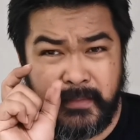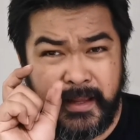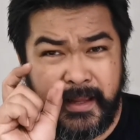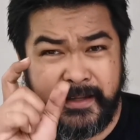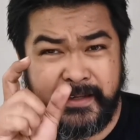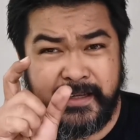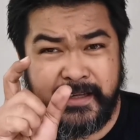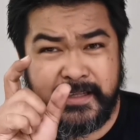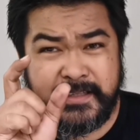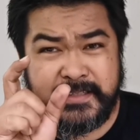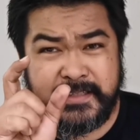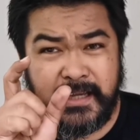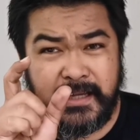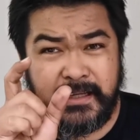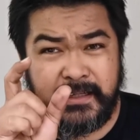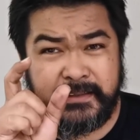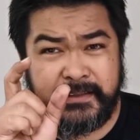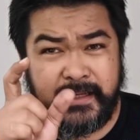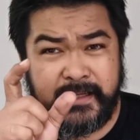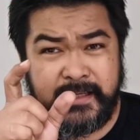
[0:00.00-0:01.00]
And
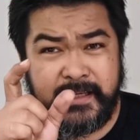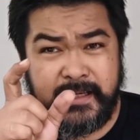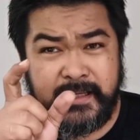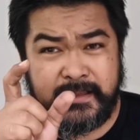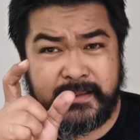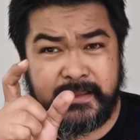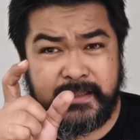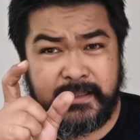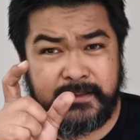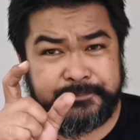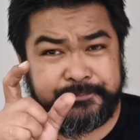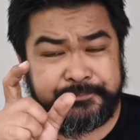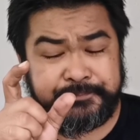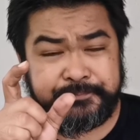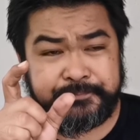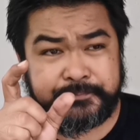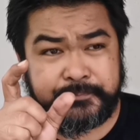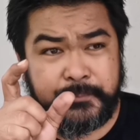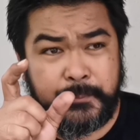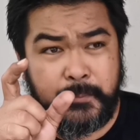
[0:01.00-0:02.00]
the heat
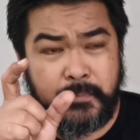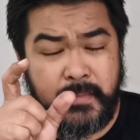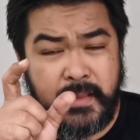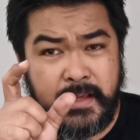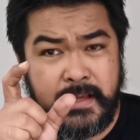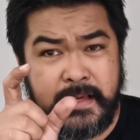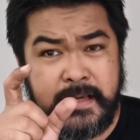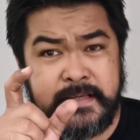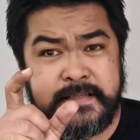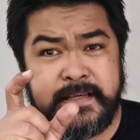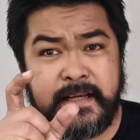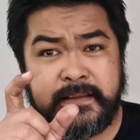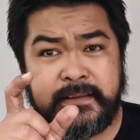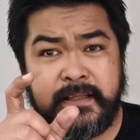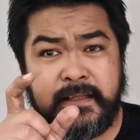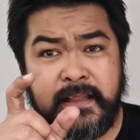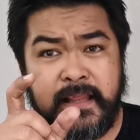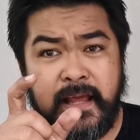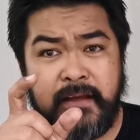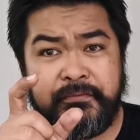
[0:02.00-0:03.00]
is at
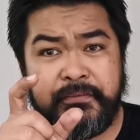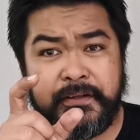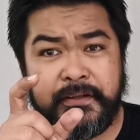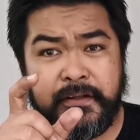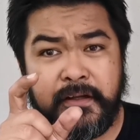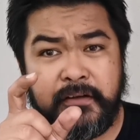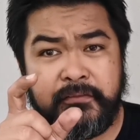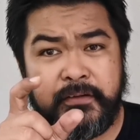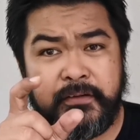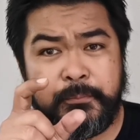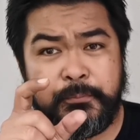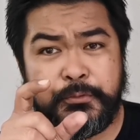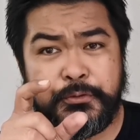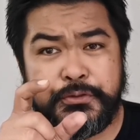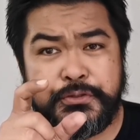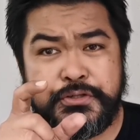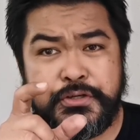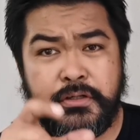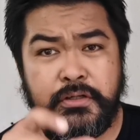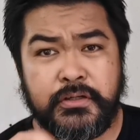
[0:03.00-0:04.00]
the level of a
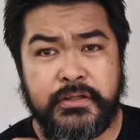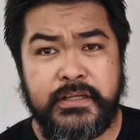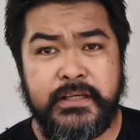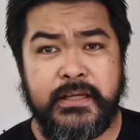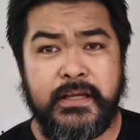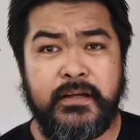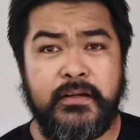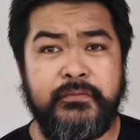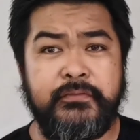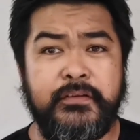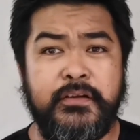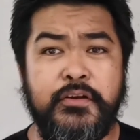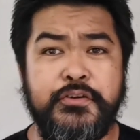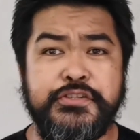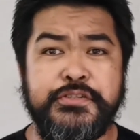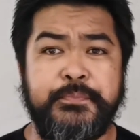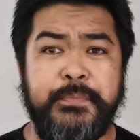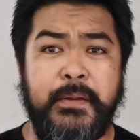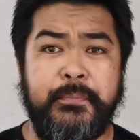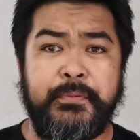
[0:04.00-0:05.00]
But Jolokia,
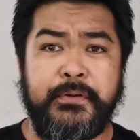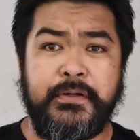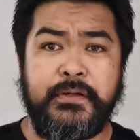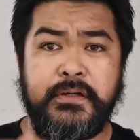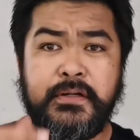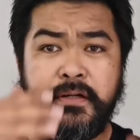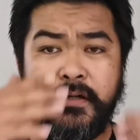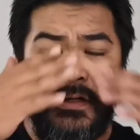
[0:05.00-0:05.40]
ghost pepper.